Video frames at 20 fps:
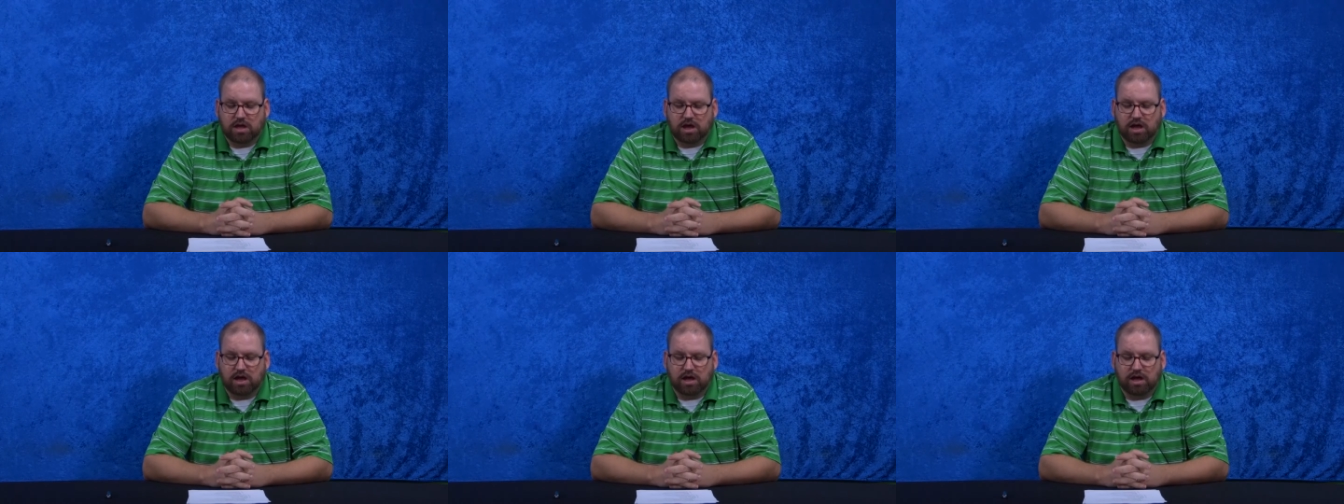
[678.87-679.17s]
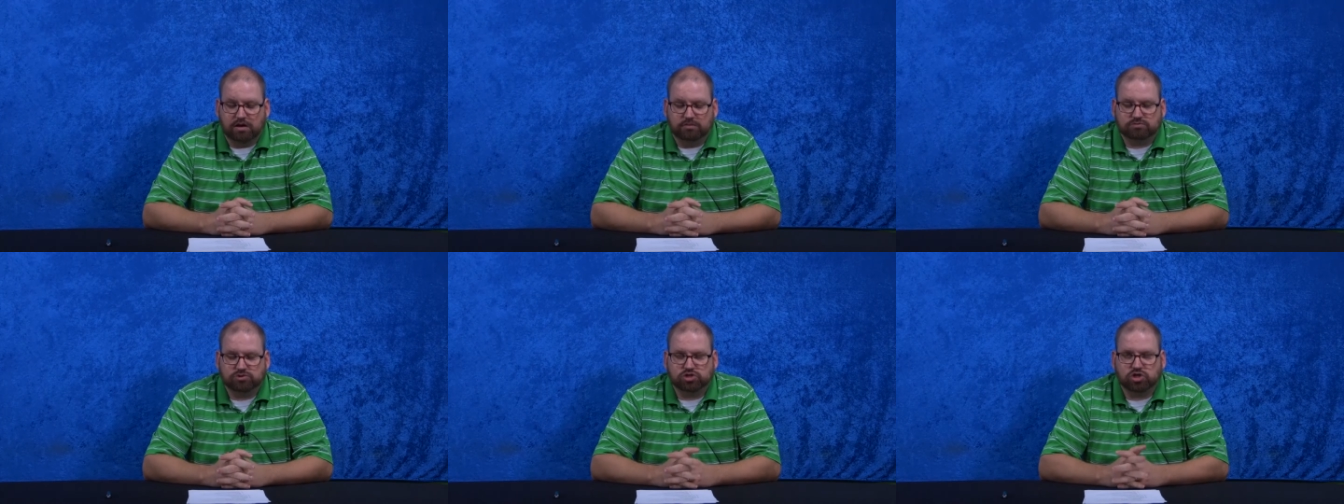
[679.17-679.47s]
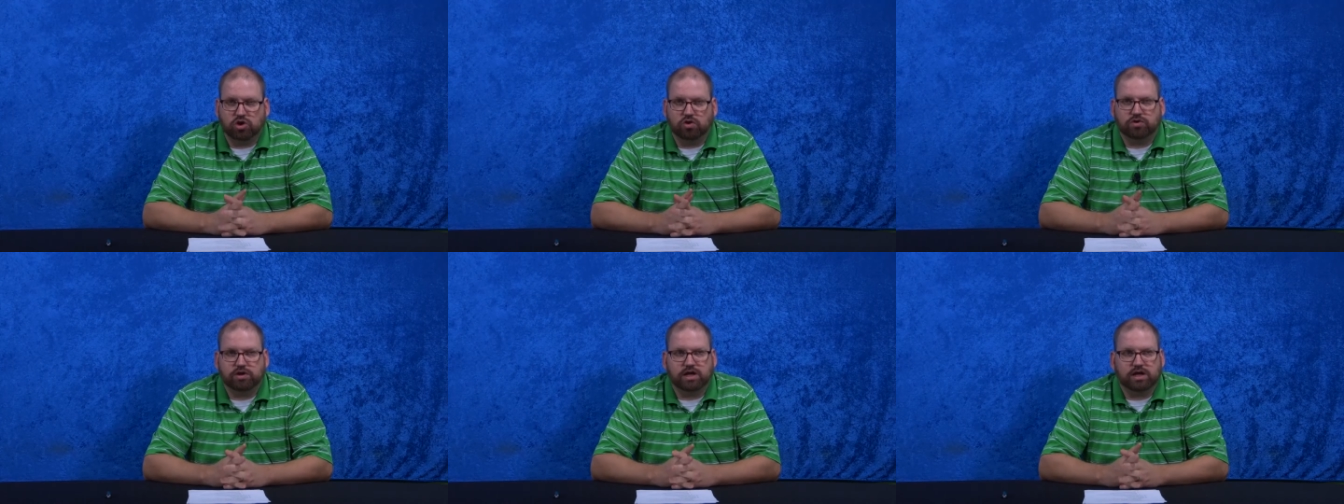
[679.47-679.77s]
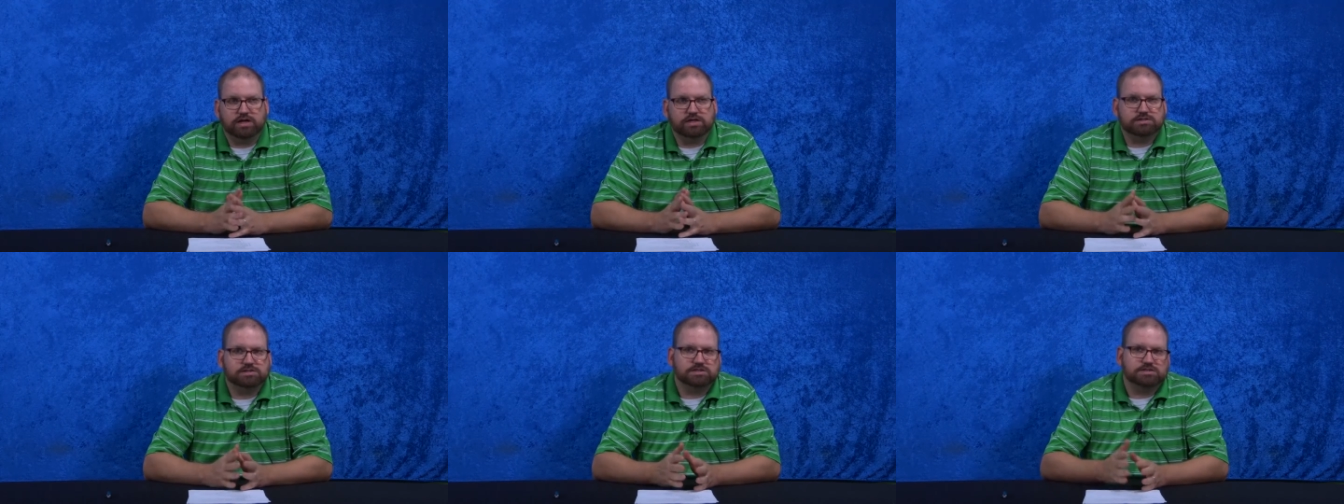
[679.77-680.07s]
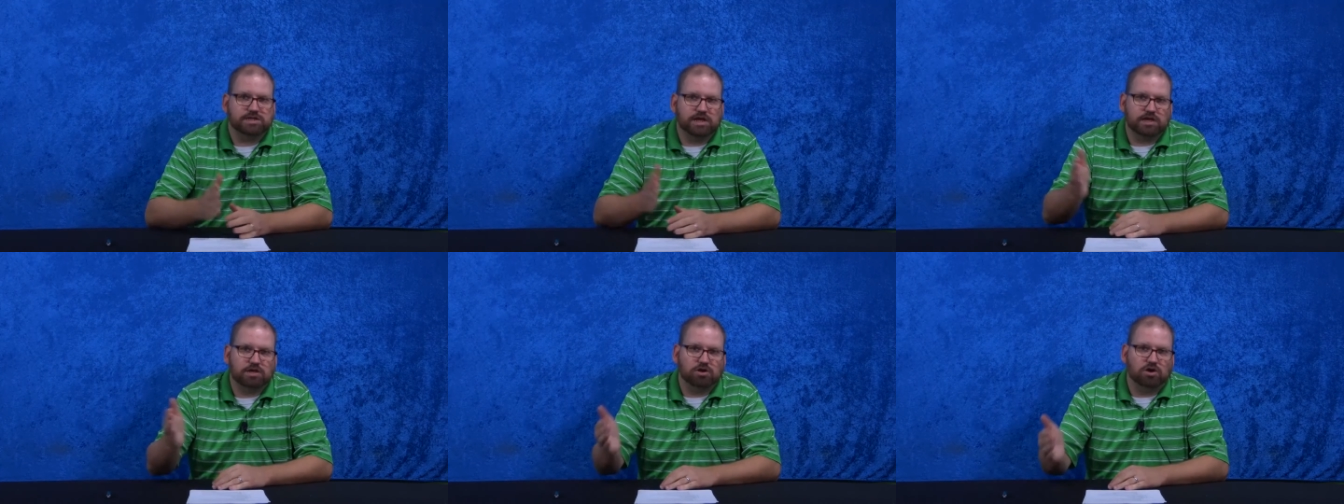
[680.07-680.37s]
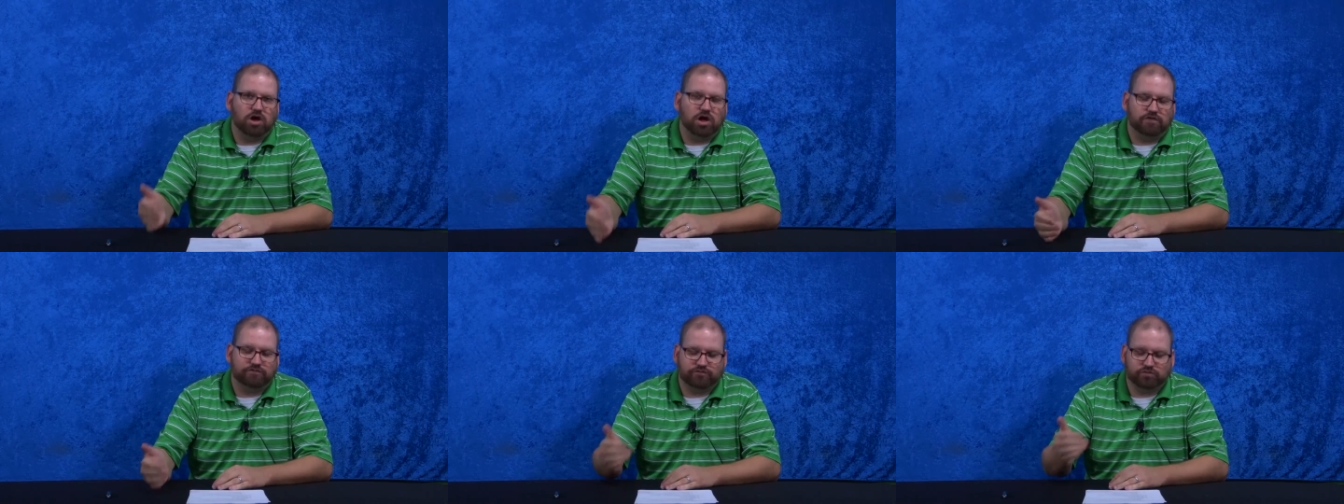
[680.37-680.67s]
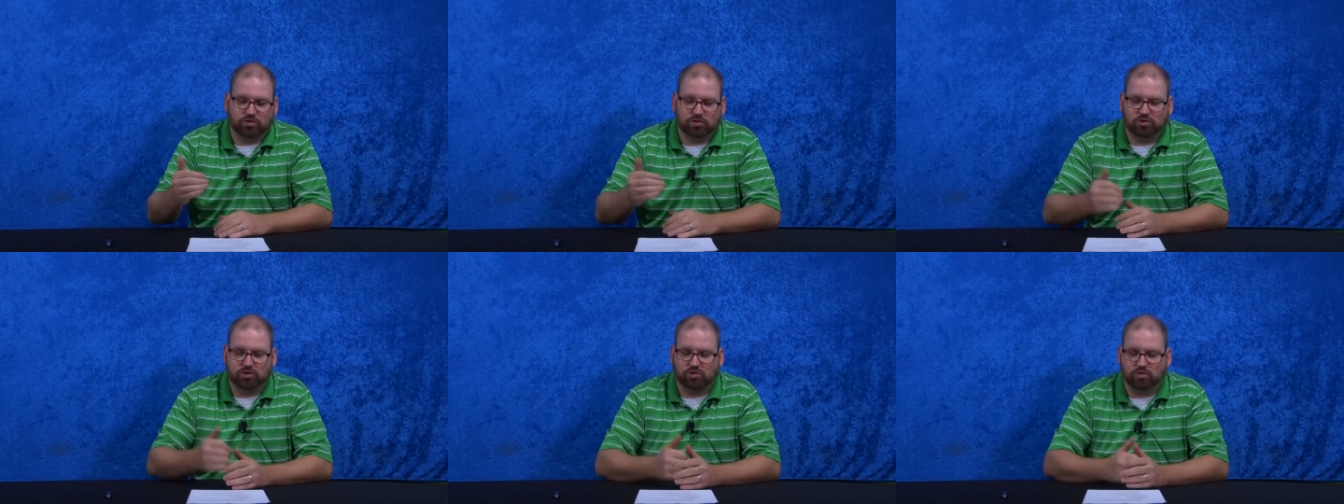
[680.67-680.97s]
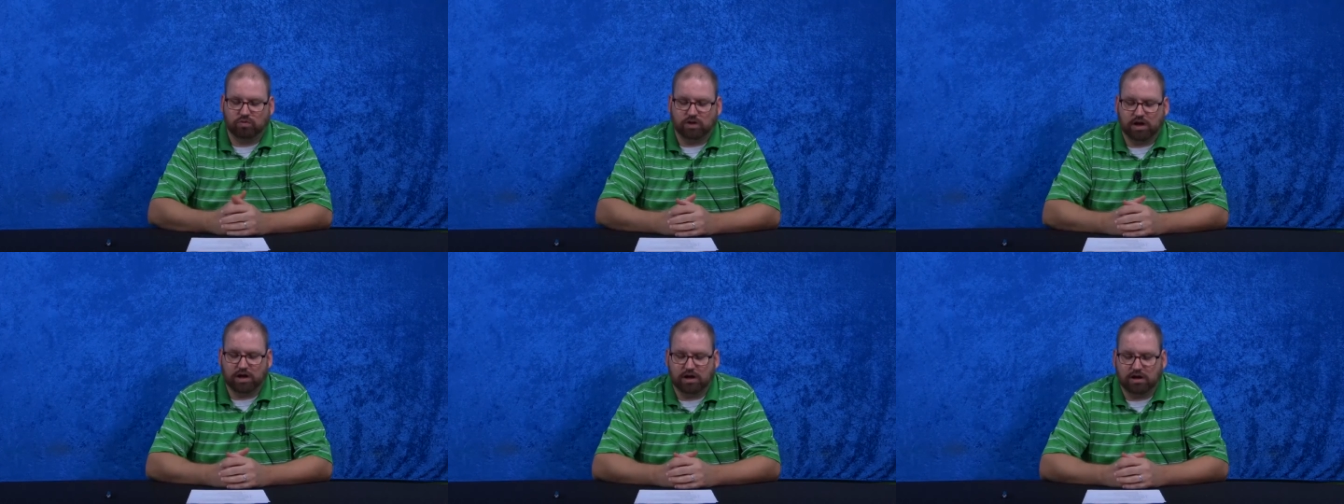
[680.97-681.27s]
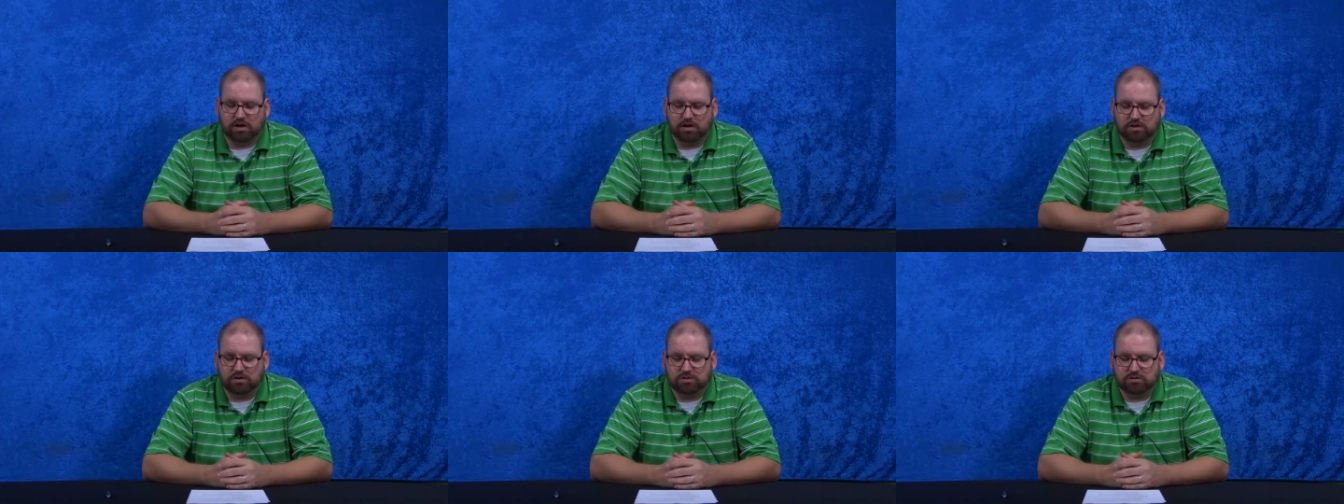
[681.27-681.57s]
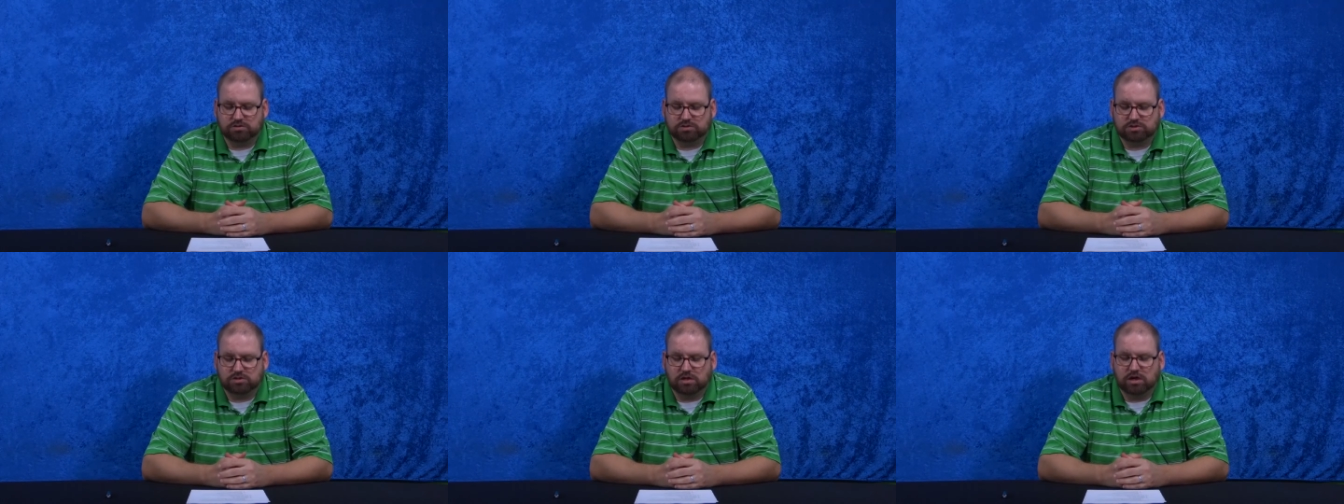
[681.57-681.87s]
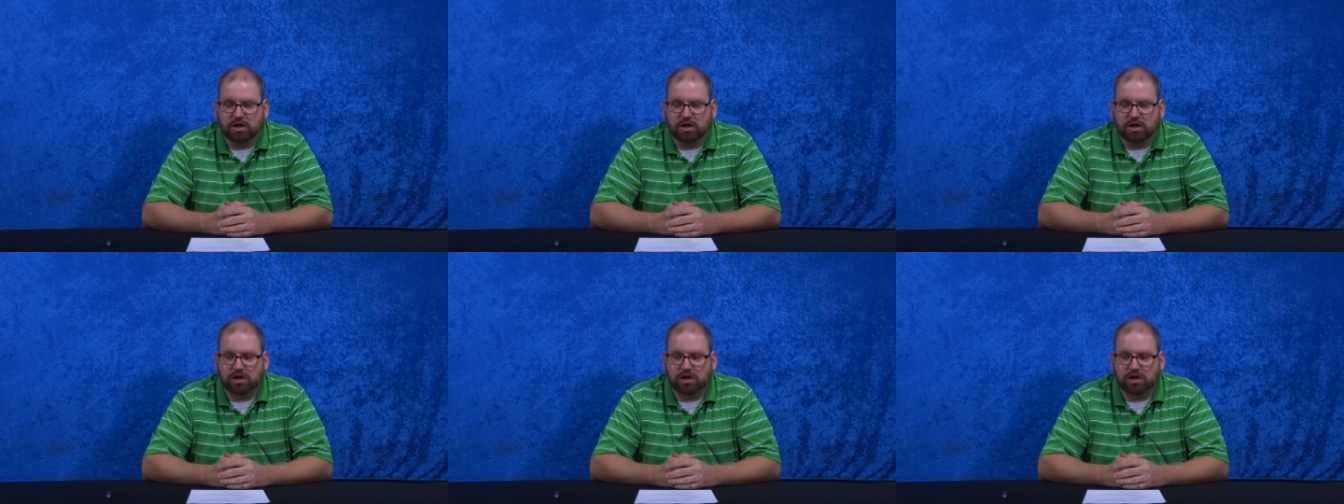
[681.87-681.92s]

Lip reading: Joan has taken off for a little while